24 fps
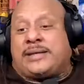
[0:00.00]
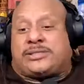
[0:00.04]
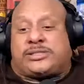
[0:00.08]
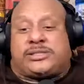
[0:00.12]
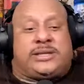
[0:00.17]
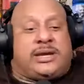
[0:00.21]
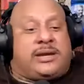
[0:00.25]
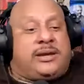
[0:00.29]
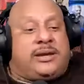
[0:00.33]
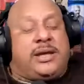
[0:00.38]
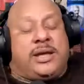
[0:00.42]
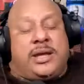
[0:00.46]

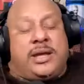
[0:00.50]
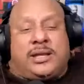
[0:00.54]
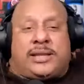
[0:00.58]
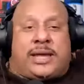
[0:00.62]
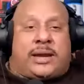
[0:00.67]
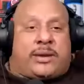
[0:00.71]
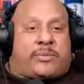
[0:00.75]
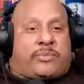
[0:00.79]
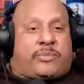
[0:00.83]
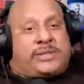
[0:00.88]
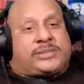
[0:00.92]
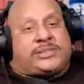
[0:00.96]
She does,
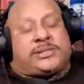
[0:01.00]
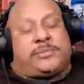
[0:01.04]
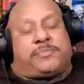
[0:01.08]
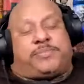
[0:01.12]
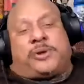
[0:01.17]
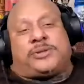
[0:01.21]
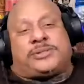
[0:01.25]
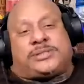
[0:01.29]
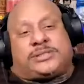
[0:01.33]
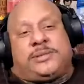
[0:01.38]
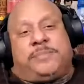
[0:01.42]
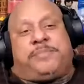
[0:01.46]
like we're
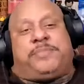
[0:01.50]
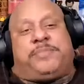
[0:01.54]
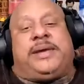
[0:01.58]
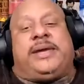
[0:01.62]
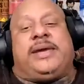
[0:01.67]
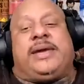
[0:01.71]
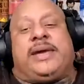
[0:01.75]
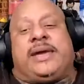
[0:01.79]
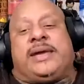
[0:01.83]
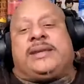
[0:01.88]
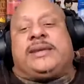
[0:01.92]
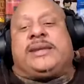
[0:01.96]
supposed to
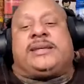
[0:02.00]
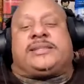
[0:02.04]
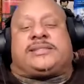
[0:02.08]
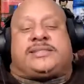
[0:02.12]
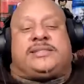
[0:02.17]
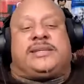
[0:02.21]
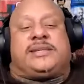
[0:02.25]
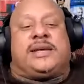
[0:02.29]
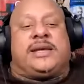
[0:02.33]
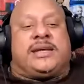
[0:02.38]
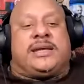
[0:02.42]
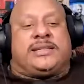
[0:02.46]
be in
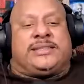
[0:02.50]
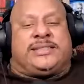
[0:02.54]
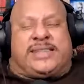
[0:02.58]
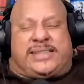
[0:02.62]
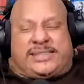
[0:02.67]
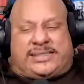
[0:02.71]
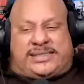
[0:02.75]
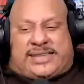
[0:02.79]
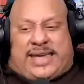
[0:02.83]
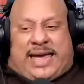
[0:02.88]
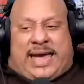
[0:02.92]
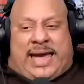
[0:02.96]
this
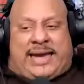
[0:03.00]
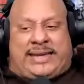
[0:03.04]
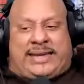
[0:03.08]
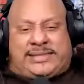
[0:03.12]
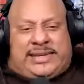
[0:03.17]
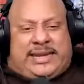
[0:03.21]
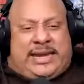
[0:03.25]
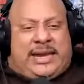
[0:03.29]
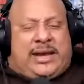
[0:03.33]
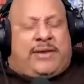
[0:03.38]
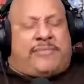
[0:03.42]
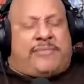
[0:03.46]
this
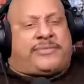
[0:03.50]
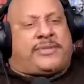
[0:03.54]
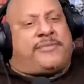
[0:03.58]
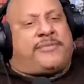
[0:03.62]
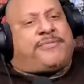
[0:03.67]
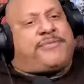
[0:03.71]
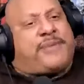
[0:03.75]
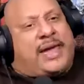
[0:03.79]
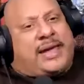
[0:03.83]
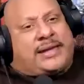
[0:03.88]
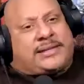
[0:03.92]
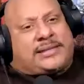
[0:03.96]
idea of the
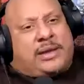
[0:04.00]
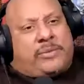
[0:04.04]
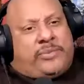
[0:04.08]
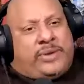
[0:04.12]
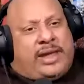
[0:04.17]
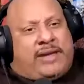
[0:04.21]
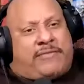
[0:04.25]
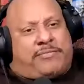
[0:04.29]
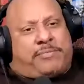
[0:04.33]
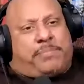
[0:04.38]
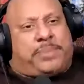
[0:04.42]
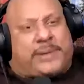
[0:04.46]
fact that
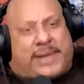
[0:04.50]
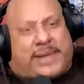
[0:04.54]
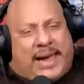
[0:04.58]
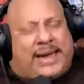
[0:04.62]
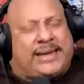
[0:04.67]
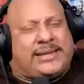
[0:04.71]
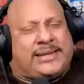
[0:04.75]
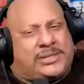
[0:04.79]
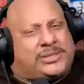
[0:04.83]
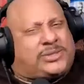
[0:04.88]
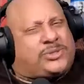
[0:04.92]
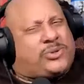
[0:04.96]
we have
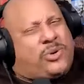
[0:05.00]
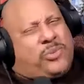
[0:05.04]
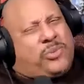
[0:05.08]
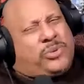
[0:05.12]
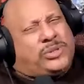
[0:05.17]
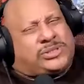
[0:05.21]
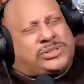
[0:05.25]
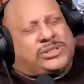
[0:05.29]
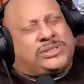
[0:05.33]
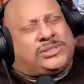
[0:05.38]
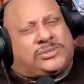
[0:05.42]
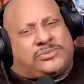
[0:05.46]
blinders on,
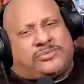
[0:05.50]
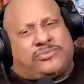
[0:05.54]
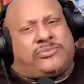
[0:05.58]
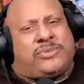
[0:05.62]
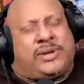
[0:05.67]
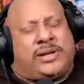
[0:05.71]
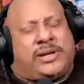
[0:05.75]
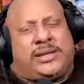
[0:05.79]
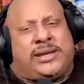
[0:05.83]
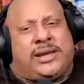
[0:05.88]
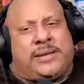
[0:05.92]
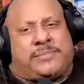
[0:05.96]
which is
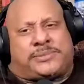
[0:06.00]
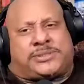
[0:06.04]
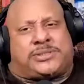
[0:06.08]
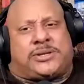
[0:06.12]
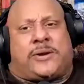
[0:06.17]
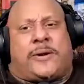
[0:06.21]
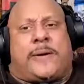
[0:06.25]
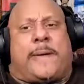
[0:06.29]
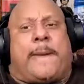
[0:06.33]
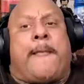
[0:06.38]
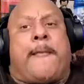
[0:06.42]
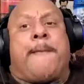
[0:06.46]
really absurd. But
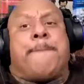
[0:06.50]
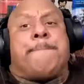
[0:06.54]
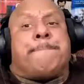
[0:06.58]
it,